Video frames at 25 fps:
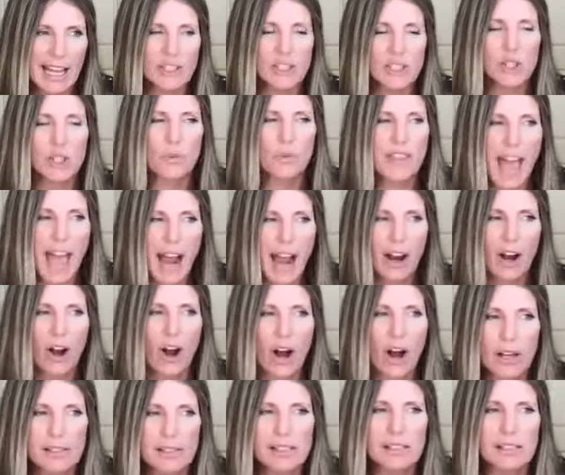And so that
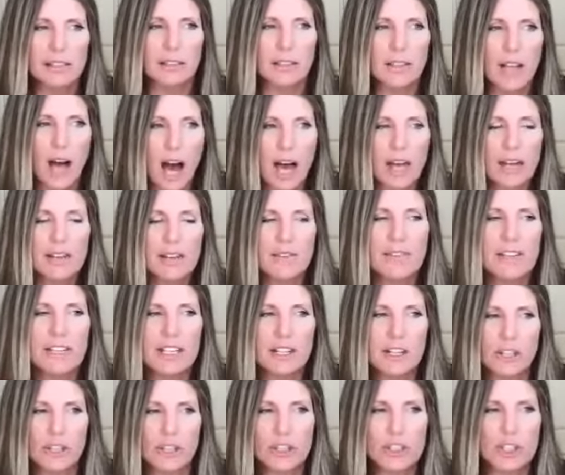caused a lot of
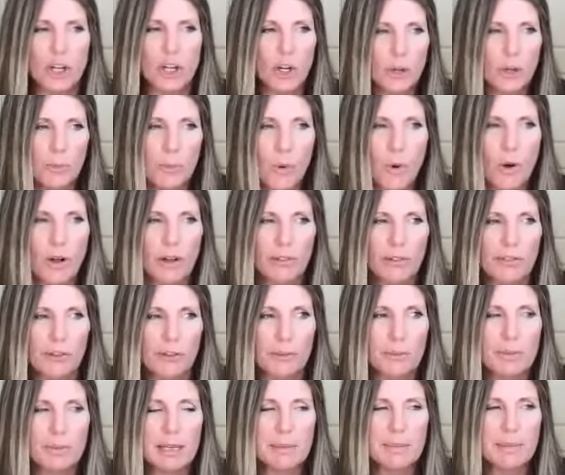inner turmoil for
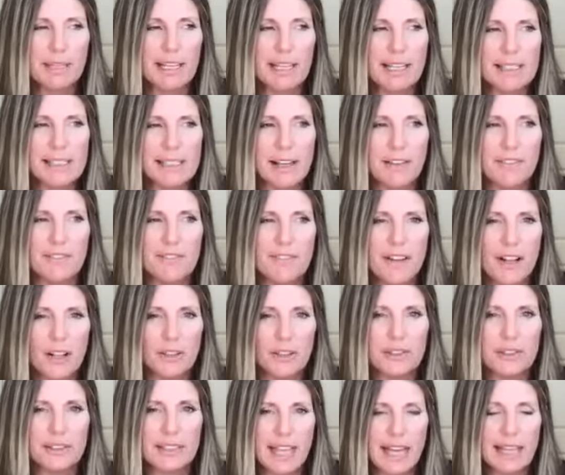me because I
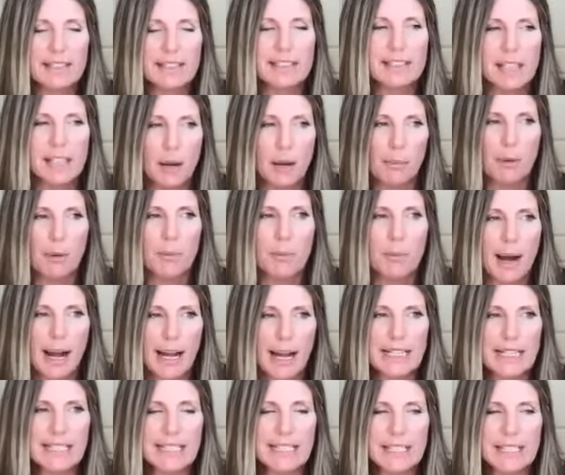felt that
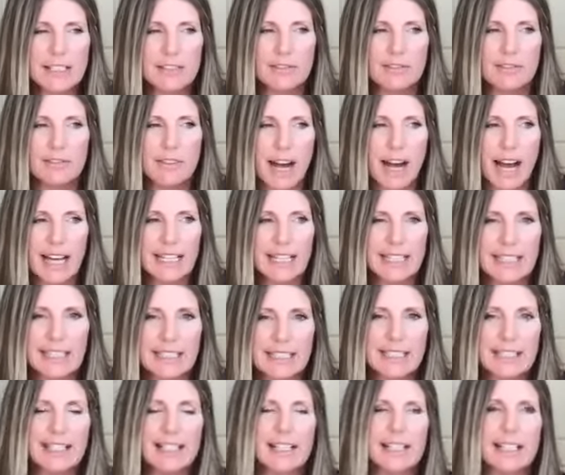double-minded,
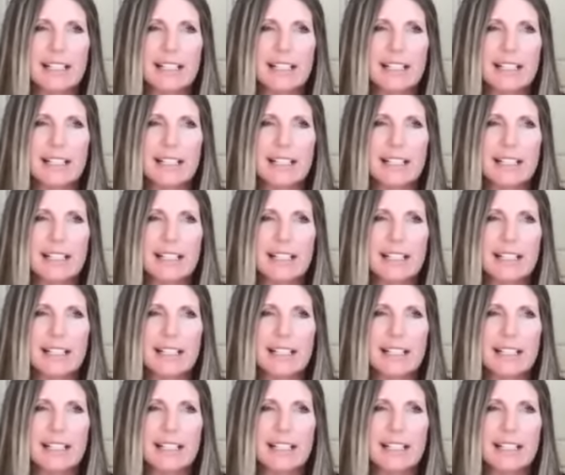divided